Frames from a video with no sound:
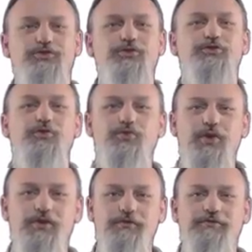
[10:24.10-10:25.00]
through the
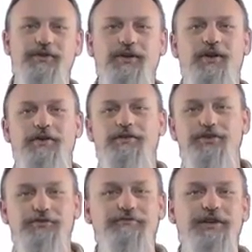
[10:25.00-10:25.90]
roof on a
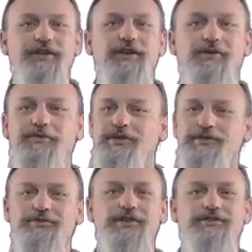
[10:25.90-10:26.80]
new video that
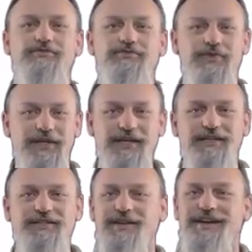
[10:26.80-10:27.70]
you just
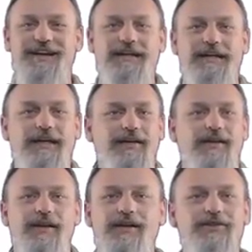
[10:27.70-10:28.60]
released, again,
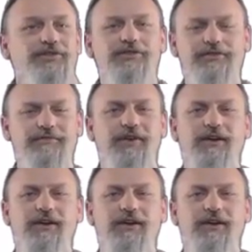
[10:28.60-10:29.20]
just use the